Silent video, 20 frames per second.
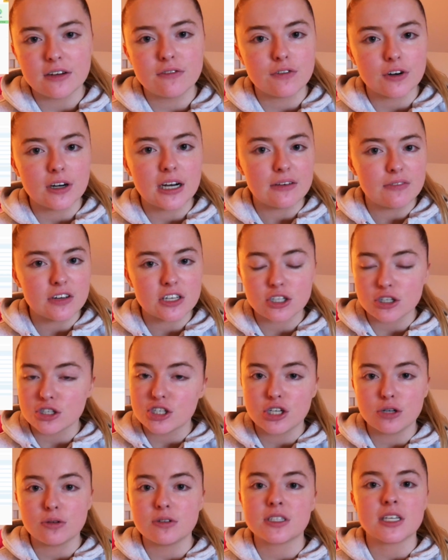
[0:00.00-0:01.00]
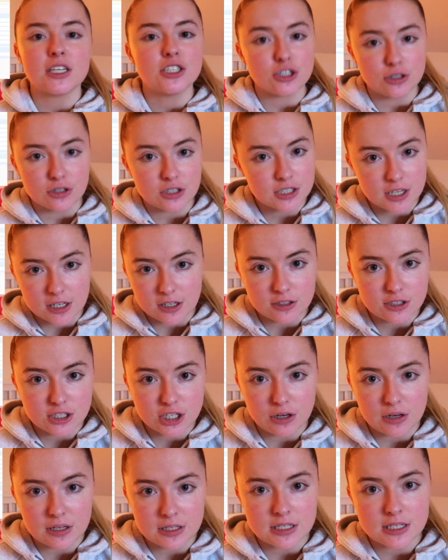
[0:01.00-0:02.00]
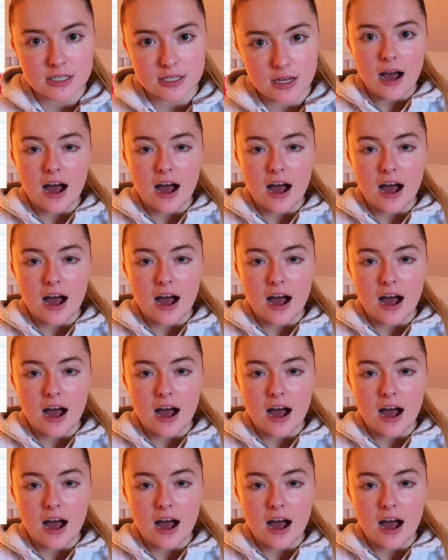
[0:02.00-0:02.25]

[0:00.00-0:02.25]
for Leaving Cert students and junior cycle students,